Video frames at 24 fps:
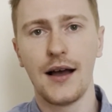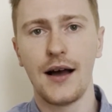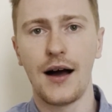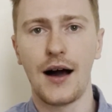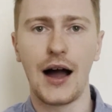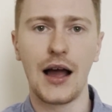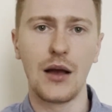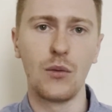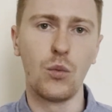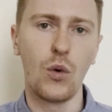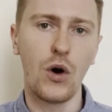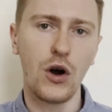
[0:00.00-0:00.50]

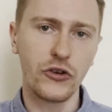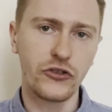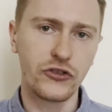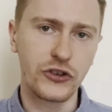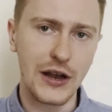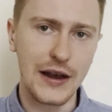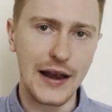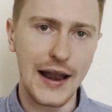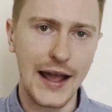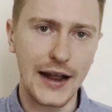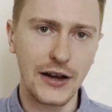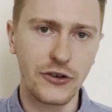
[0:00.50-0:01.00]
"I watched a
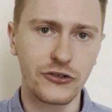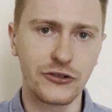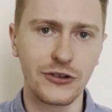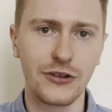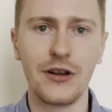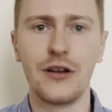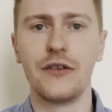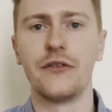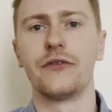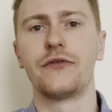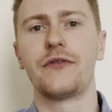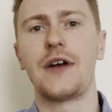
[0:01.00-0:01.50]
lecture
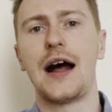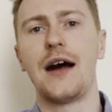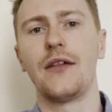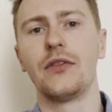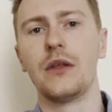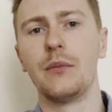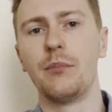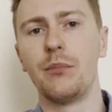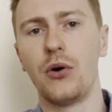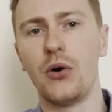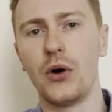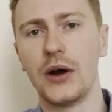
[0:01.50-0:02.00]
and found the
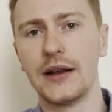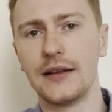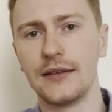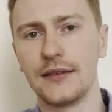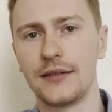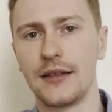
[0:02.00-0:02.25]
points